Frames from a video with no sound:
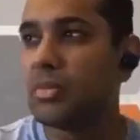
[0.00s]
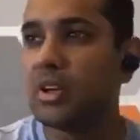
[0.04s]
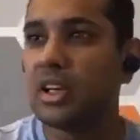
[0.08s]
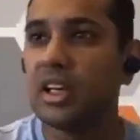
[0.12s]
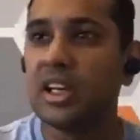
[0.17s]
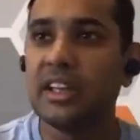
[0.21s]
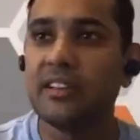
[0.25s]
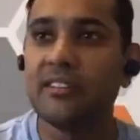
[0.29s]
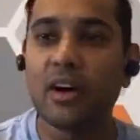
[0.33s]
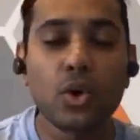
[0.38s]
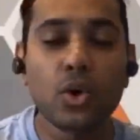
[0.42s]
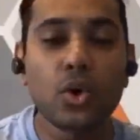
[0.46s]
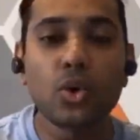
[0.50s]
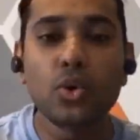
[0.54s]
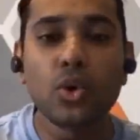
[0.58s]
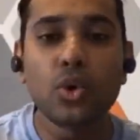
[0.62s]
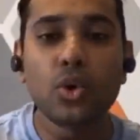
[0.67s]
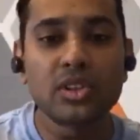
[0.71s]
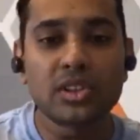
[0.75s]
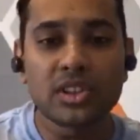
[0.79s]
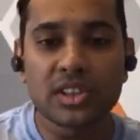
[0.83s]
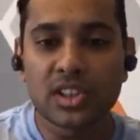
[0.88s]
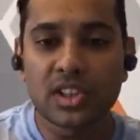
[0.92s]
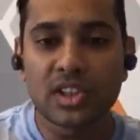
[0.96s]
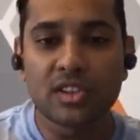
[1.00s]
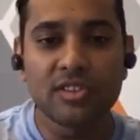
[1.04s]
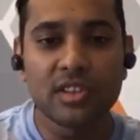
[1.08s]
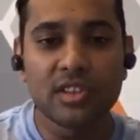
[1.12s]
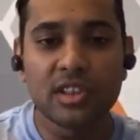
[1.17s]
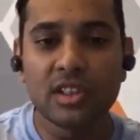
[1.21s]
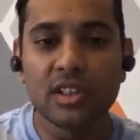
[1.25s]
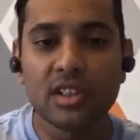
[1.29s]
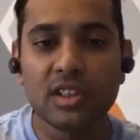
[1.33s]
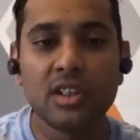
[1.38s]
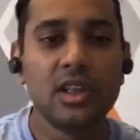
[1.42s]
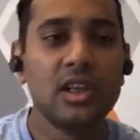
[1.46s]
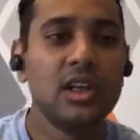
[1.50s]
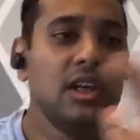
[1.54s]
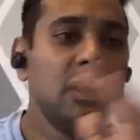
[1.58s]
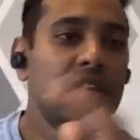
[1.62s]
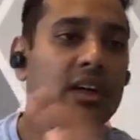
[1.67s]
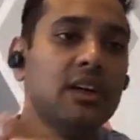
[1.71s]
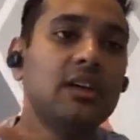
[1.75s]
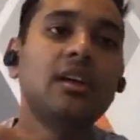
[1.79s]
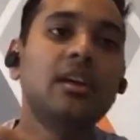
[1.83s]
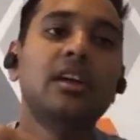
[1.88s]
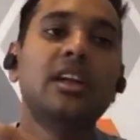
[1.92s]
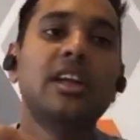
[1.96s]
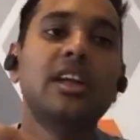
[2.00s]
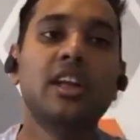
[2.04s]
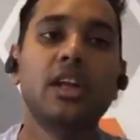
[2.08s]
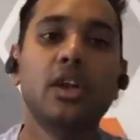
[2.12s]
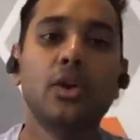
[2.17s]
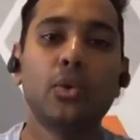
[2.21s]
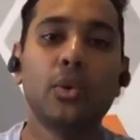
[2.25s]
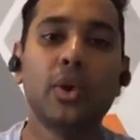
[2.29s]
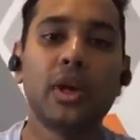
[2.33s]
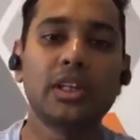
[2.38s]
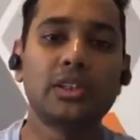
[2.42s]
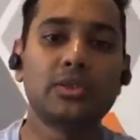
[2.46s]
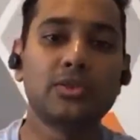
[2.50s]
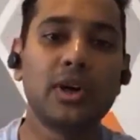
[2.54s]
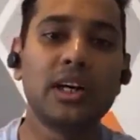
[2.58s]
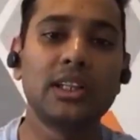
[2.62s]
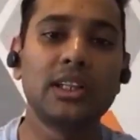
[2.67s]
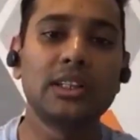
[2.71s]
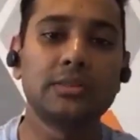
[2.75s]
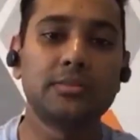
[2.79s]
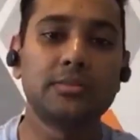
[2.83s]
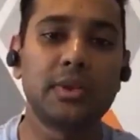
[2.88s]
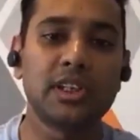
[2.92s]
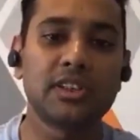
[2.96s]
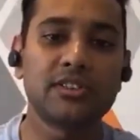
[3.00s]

leave out two or three of the really new age ones,